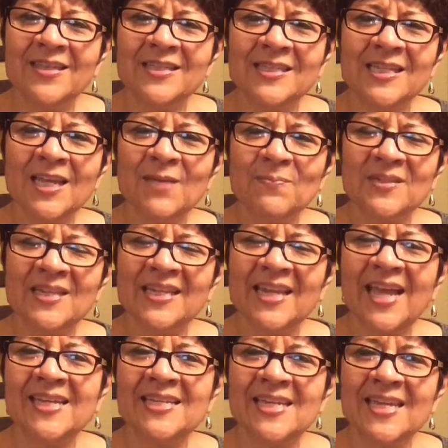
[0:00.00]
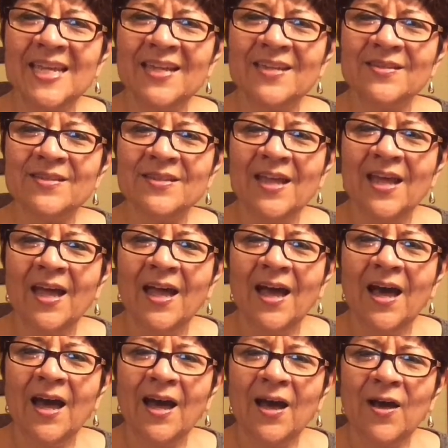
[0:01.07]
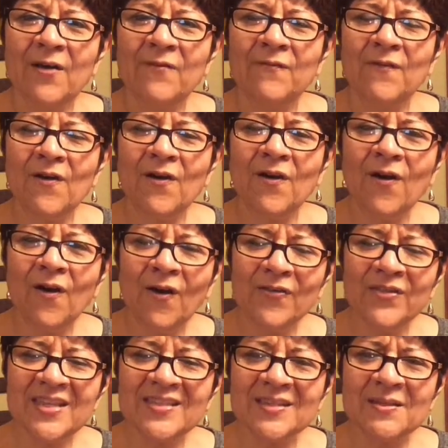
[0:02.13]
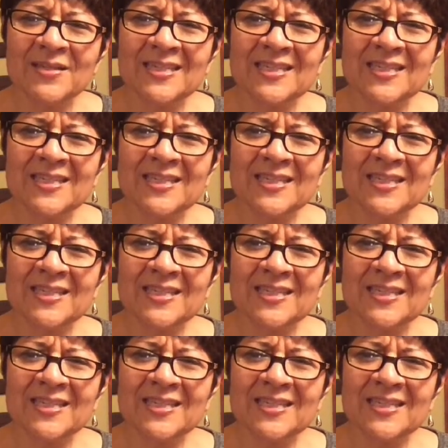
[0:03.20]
tips and ideas of all these